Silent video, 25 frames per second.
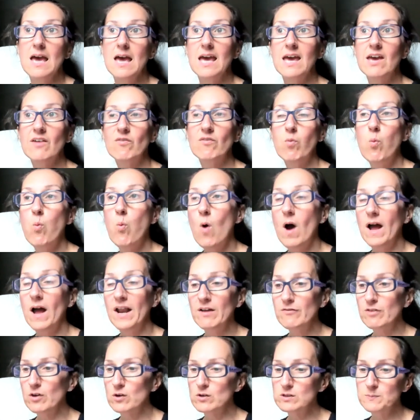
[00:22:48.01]
If one
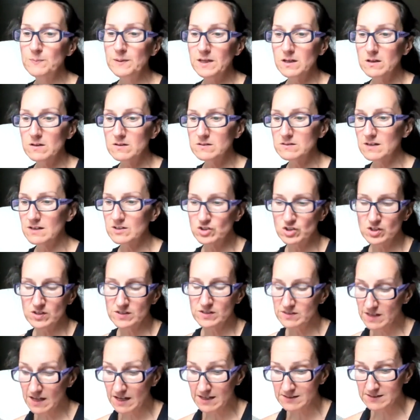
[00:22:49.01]
of those pills, let's
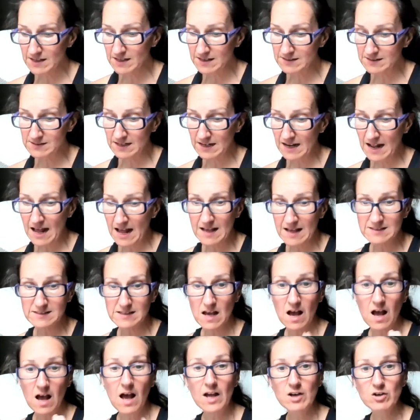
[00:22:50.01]
just say, says that it has
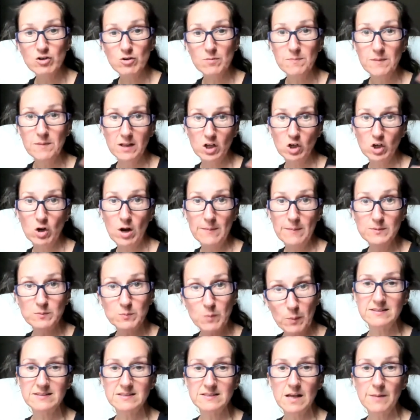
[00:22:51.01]
100 milligrams
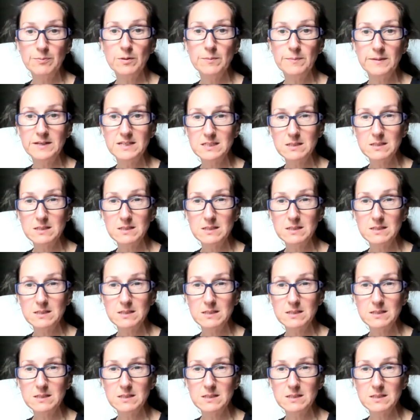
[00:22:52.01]
per supplement,